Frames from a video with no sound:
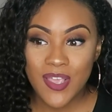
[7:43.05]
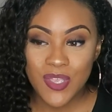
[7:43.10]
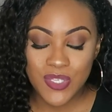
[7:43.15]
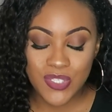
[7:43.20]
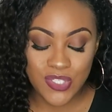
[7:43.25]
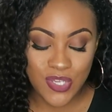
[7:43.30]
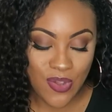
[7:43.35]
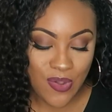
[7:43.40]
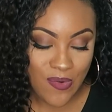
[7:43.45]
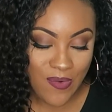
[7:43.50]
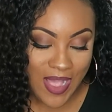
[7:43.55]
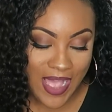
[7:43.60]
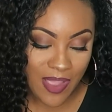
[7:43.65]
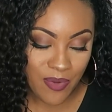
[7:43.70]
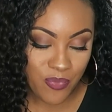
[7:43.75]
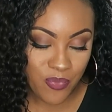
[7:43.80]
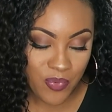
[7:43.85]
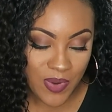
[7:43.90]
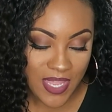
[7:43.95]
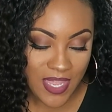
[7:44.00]
So
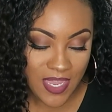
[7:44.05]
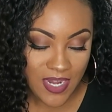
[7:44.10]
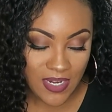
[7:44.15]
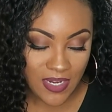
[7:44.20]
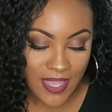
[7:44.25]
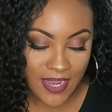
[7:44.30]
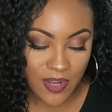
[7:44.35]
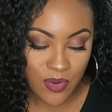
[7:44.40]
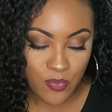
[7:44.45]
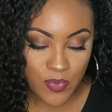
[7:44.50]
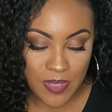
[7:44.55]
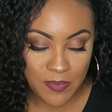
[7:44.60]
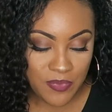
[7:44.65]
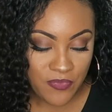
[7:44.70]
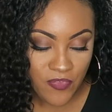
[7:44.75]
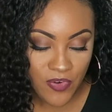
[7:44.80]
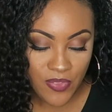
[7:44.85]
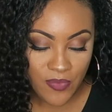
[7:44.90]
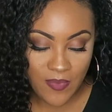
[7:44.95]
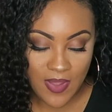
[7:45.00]
I went like a week
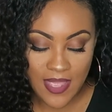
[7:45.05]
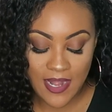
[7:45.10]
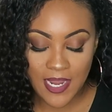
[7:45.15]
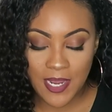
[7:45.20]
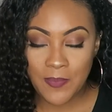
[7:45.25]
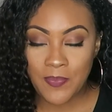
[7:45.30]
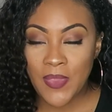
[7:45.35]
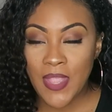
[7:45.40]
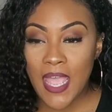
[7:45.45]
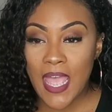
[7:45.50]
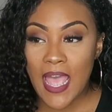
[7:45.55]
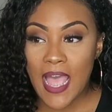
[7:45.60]
before the wedding.